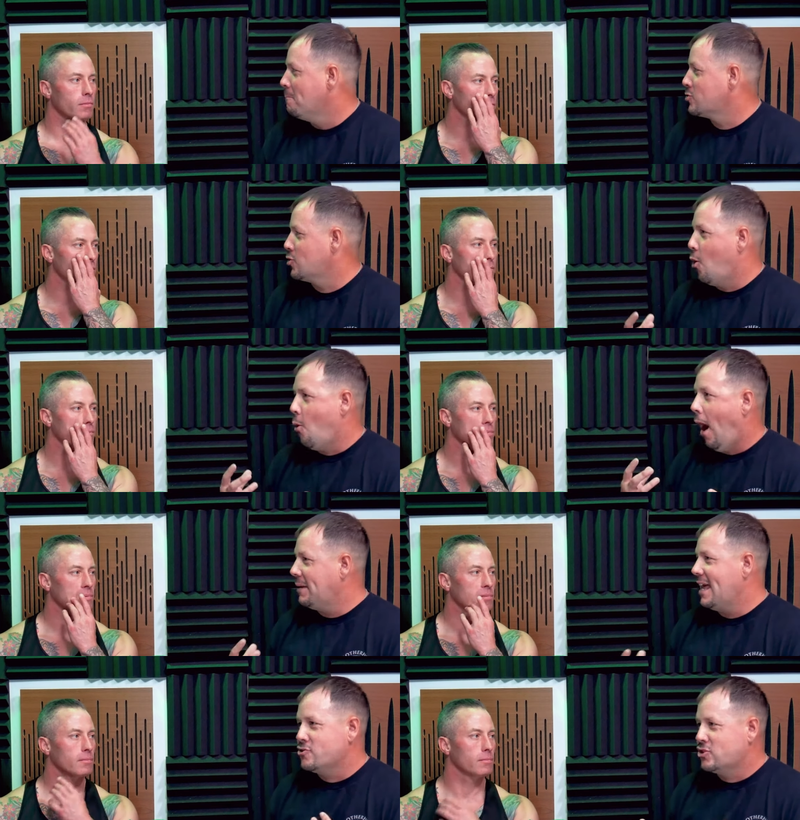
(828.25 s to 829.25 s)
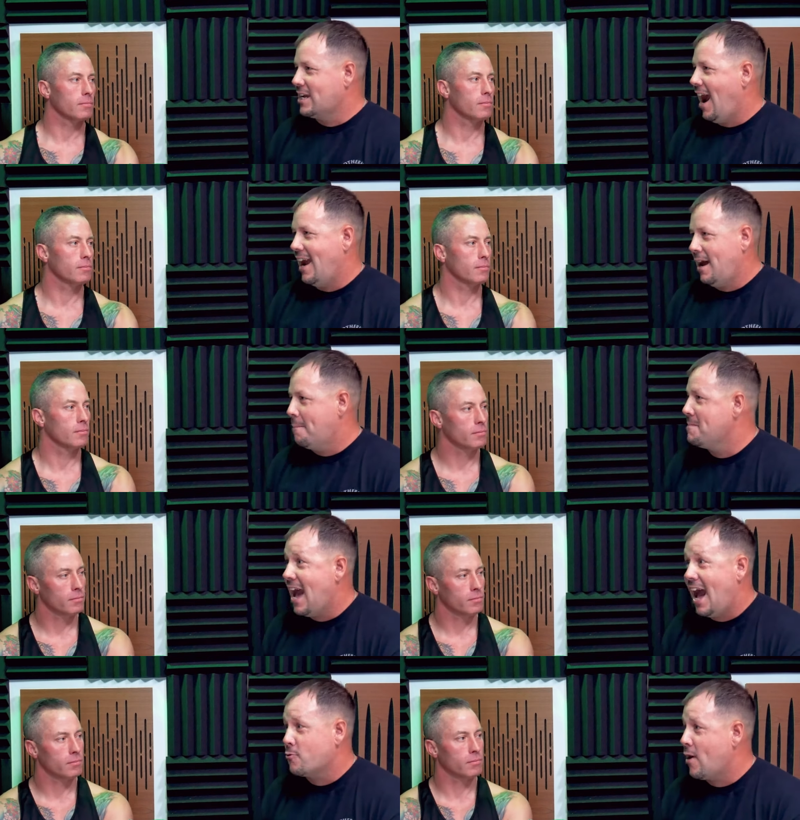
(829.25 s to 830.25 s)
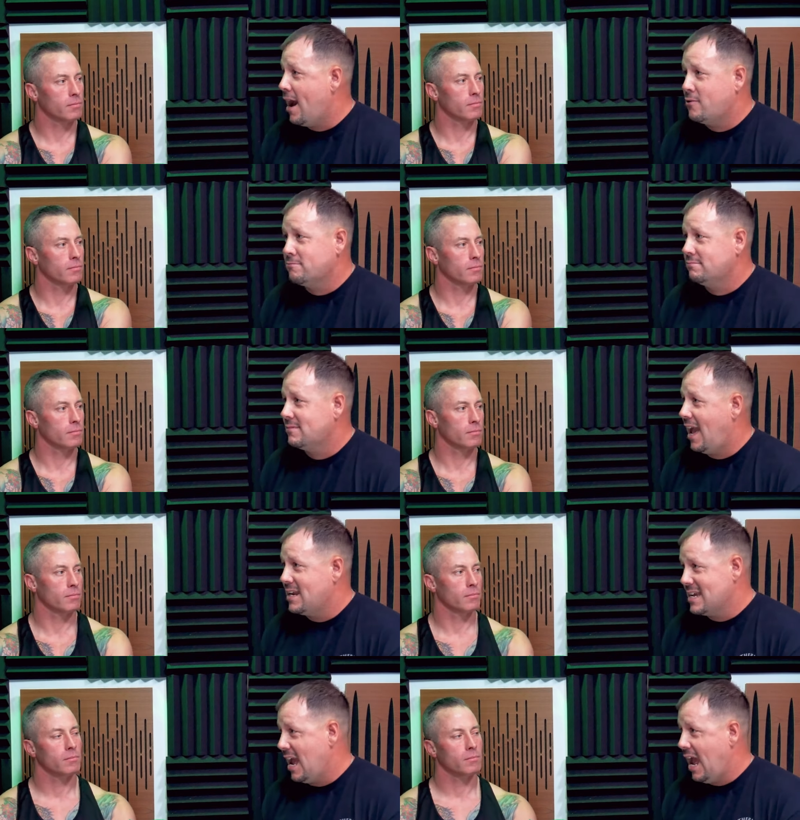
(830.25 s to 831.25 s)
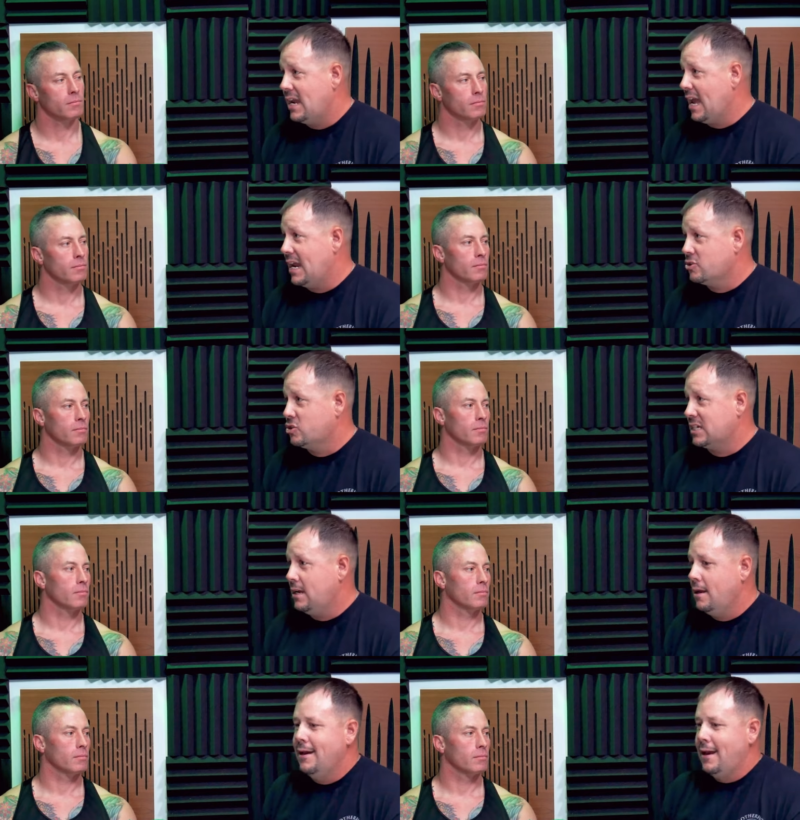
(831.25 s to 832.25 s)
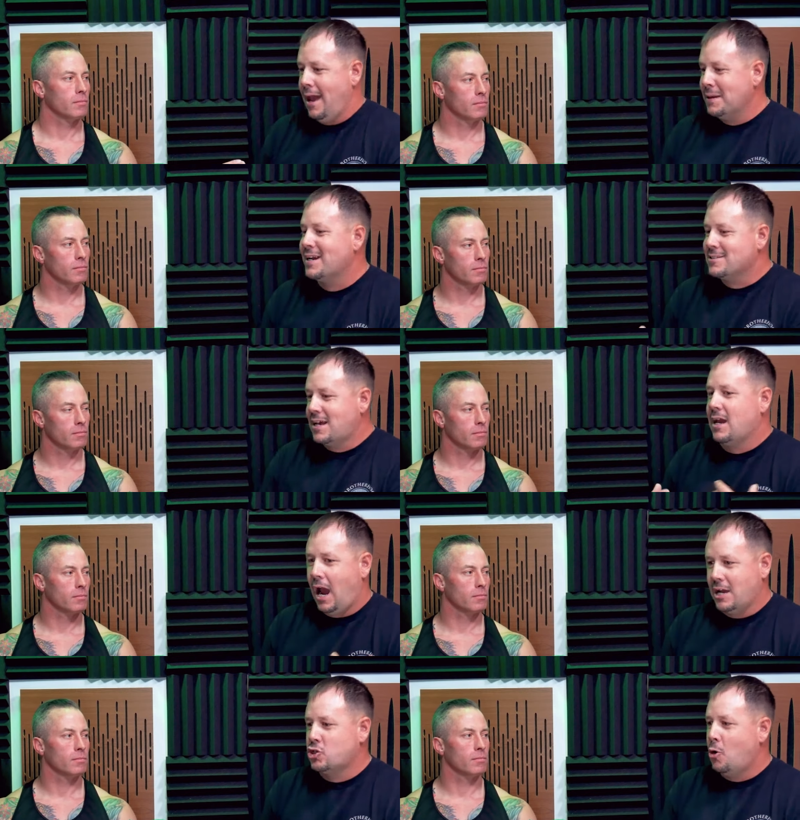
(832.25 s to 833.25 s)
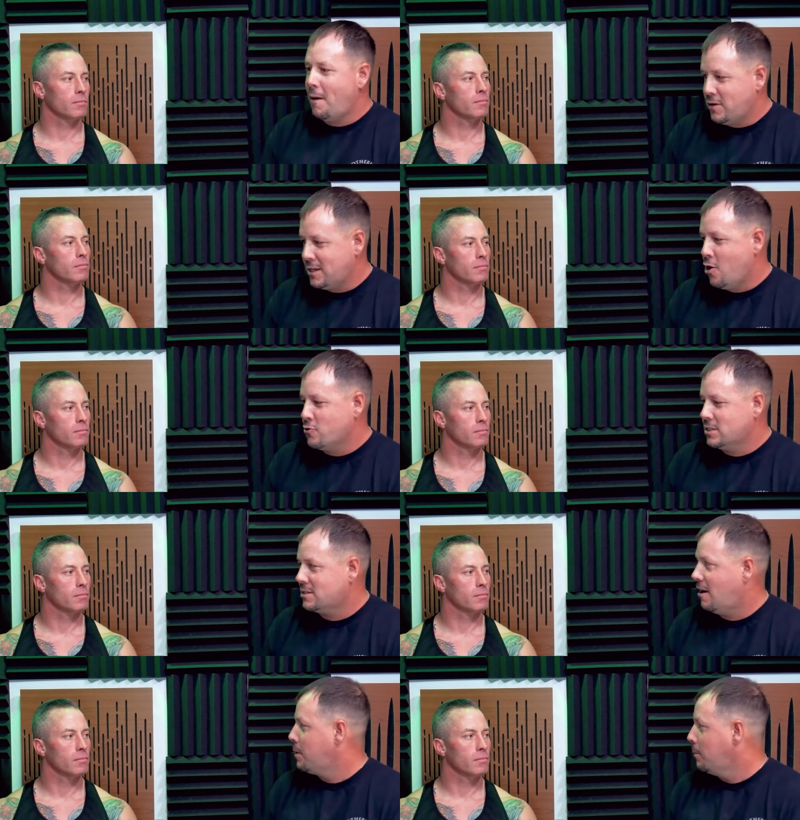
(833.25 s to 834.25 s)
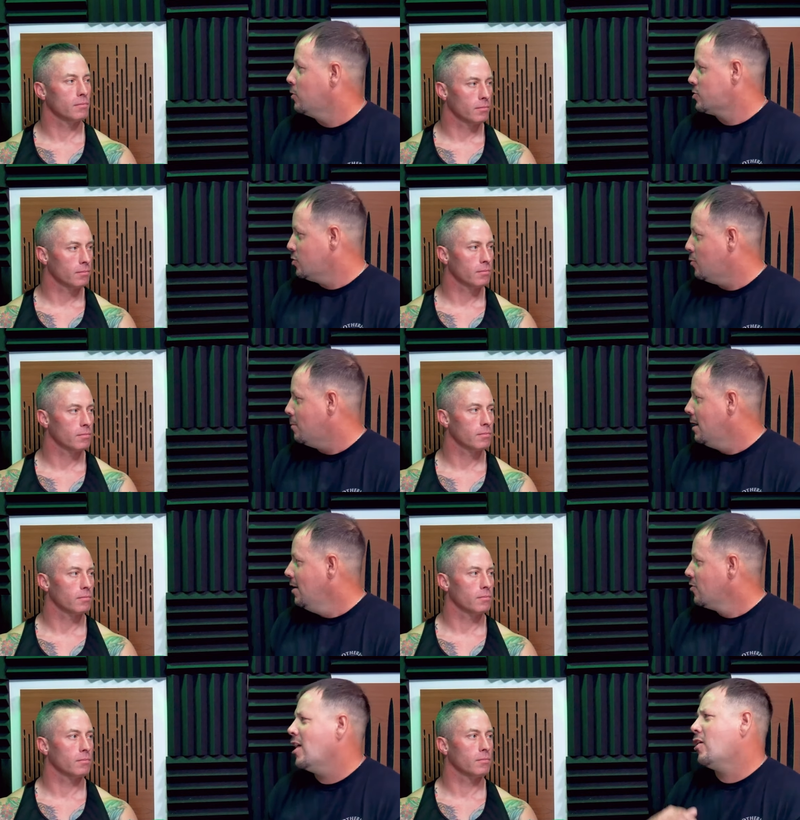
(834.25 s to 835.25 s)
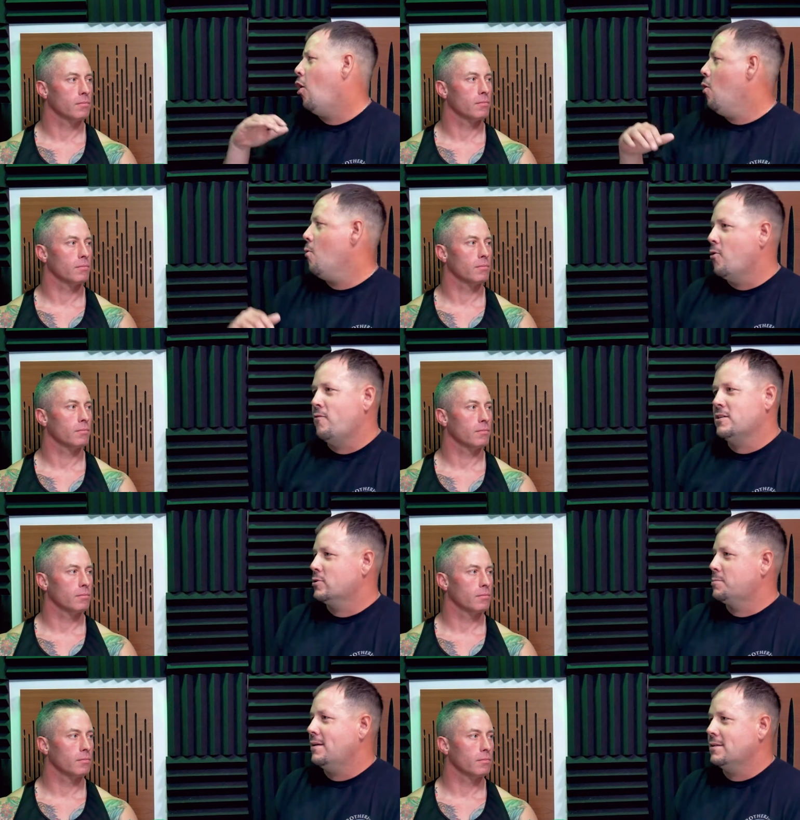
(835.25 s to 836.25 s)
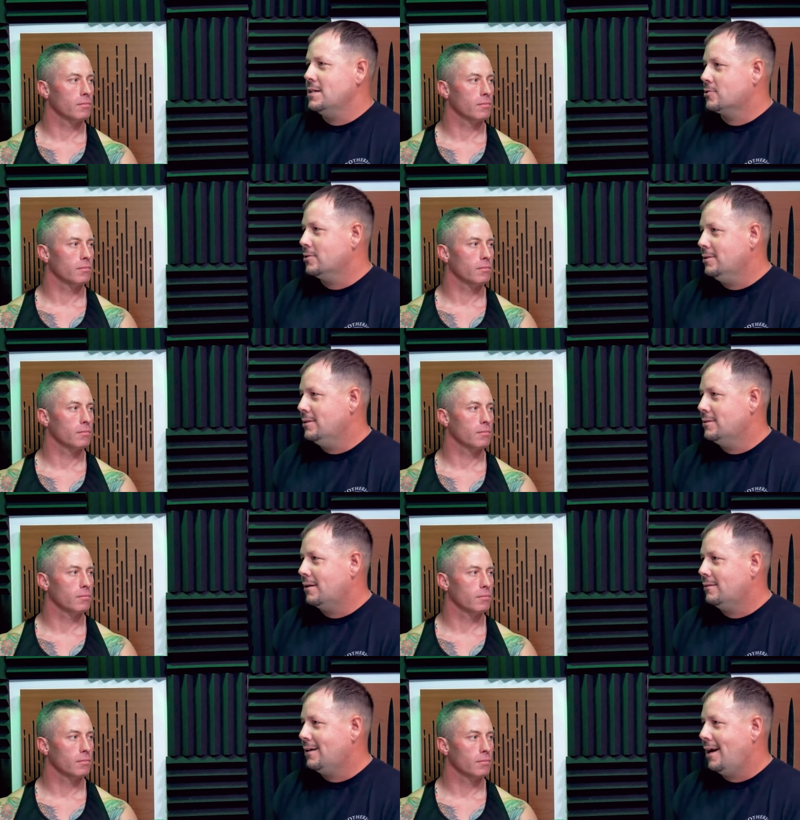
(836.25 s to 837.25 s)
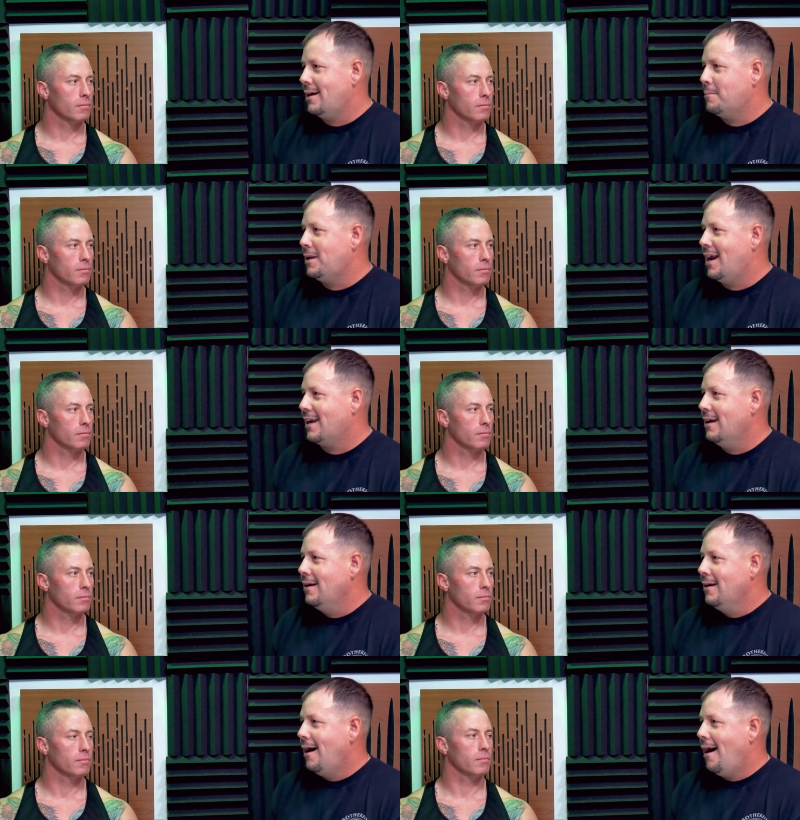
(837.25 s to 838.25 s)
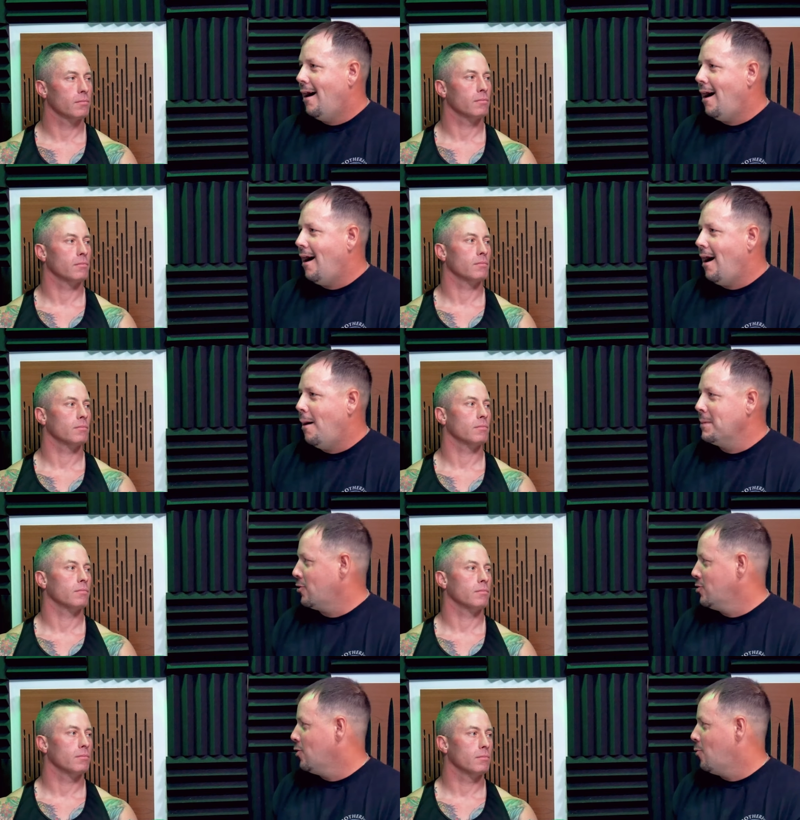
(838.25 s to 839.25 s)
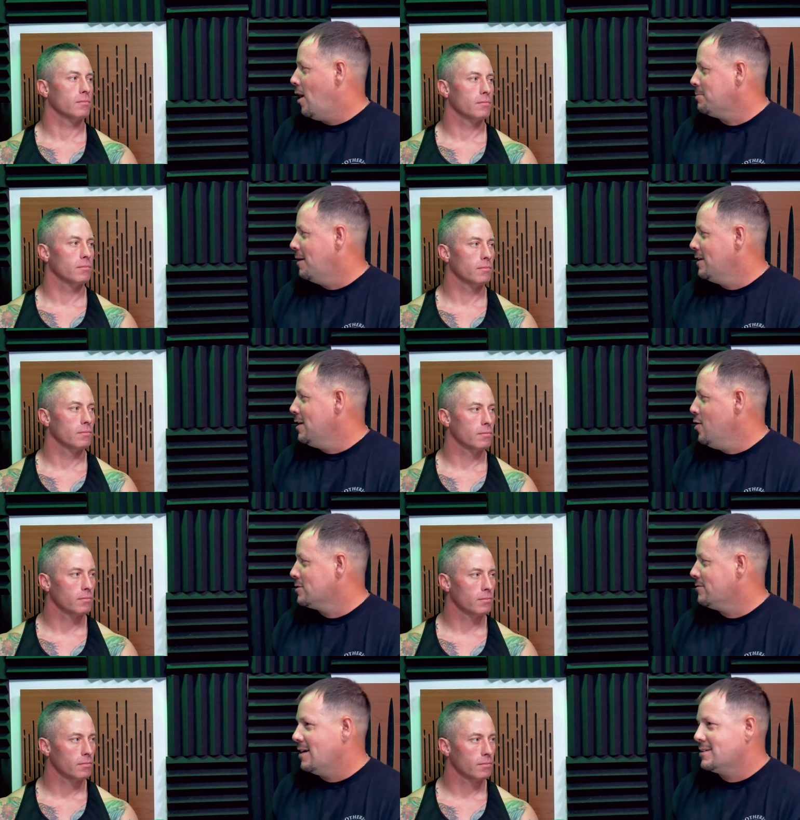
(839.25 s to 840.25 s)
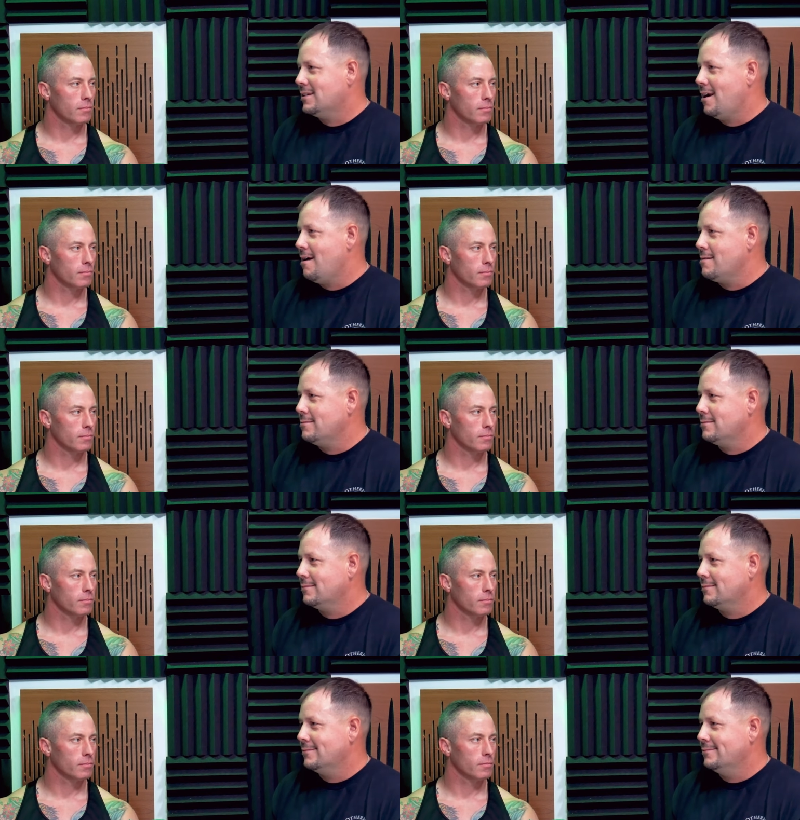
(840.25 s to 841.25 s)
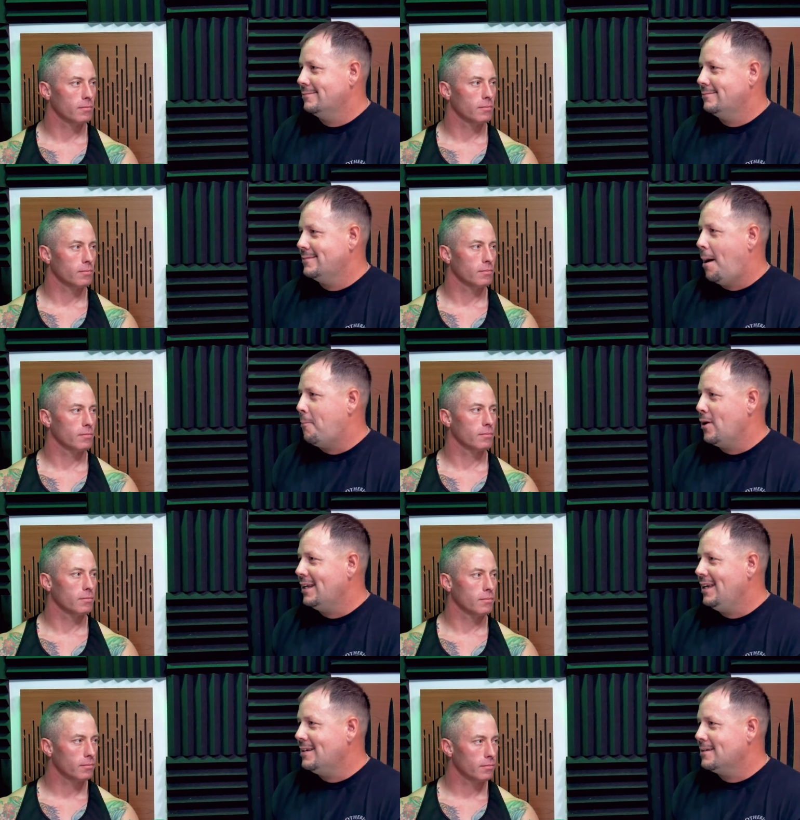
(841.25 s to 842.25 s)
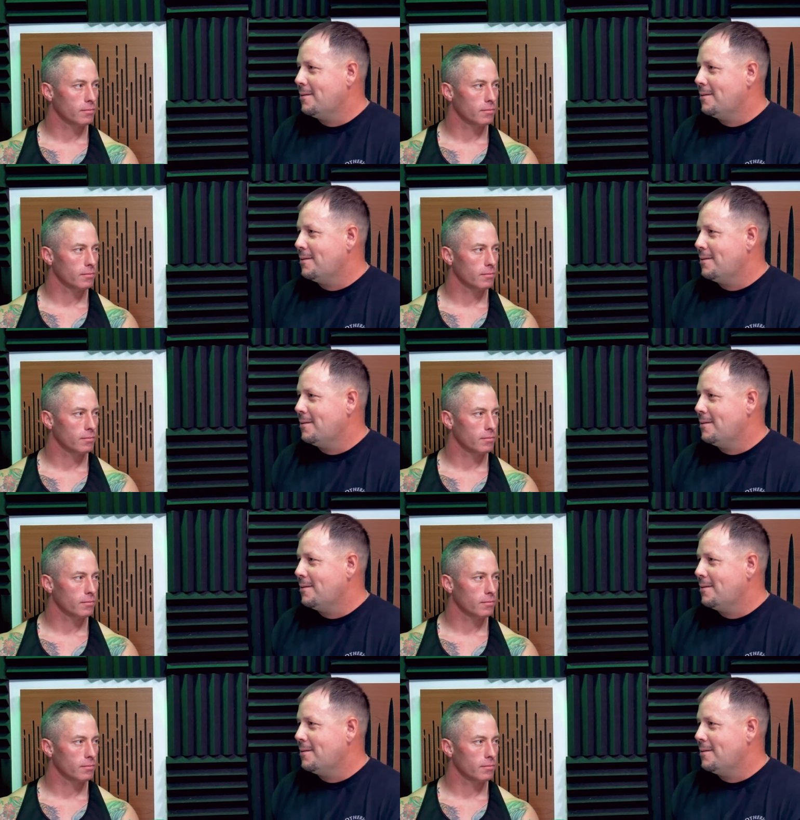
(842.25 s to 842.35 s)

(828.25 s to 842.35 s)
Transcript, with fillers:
Speaker 1: So I'm an energy guy, and I'm not around any energy. And because I show my videos and stuff, people assume, like, oh, motivation was spending. He's good. Like, look at it. And I'm like, I mean, are you going to watch my videos if I sit there not bringing it?